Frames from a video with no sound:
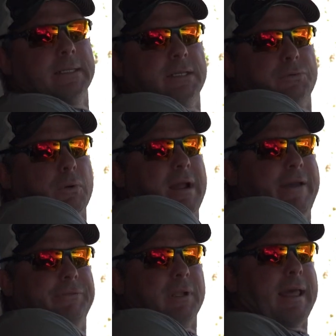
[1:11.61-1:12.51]
is where I
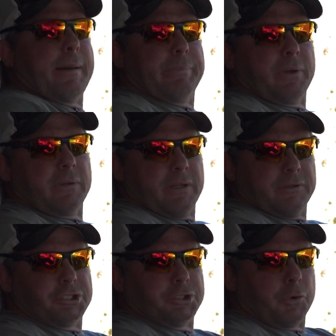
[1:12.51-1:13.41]
had the lap belt and
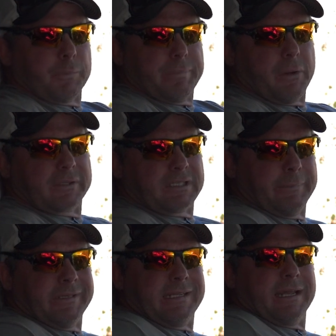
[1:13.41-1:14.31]
the shoulder belt
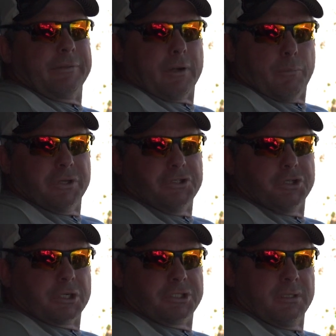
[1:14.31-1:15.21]
coming together at one
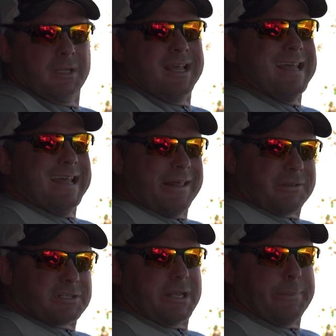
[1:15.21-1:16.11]
junction, at
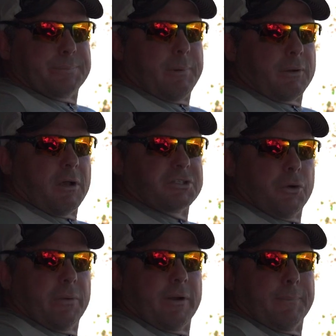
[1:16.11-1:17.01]
the same spot
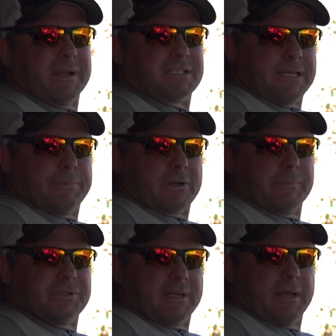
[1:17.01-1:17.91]
also where my seatbelt
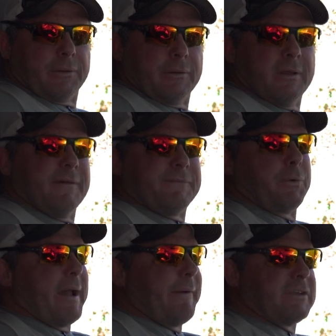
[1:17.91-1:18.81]
comes together. If I
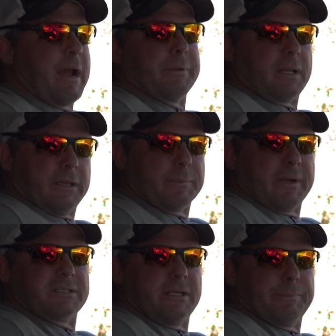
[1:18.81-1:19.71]
don't have time to clear
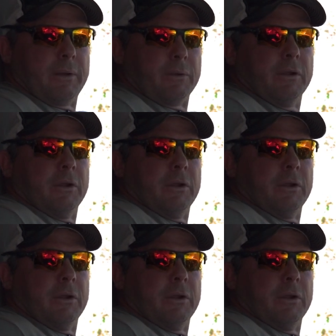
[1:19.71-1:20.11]
my seatbelt,